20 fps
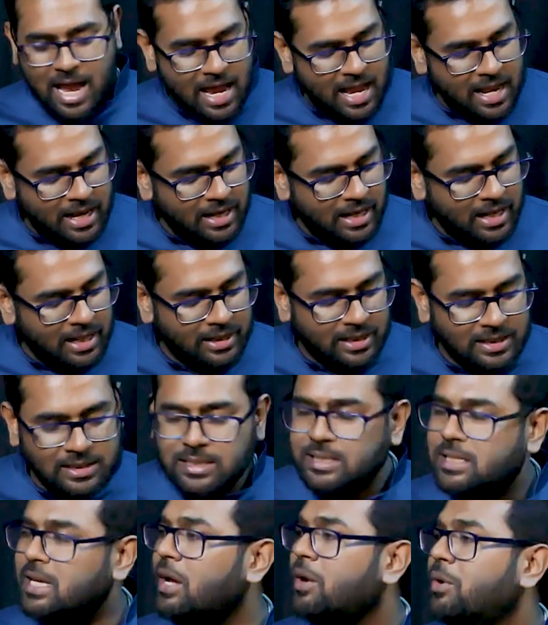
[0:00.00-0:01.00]
And this
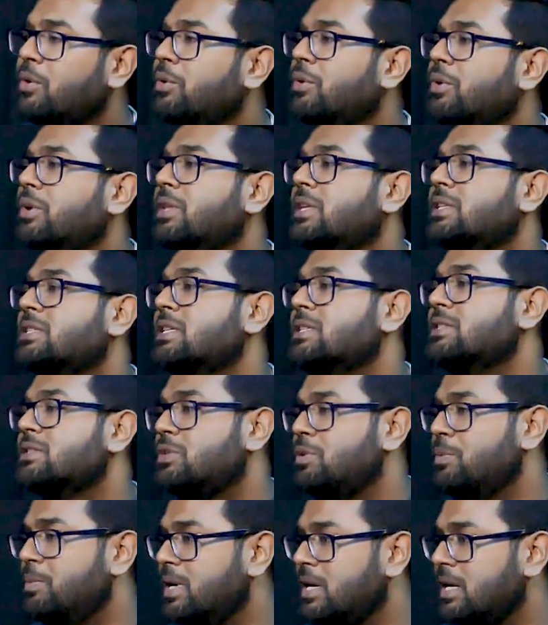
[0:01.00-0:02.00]
is how this
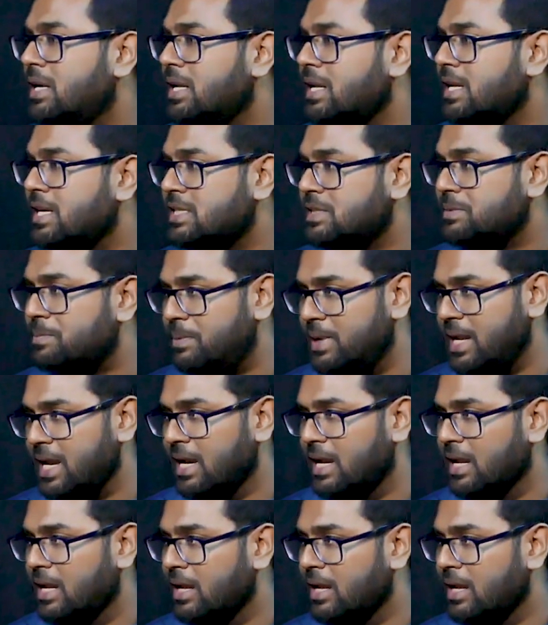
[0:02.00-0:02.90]
instrument is played.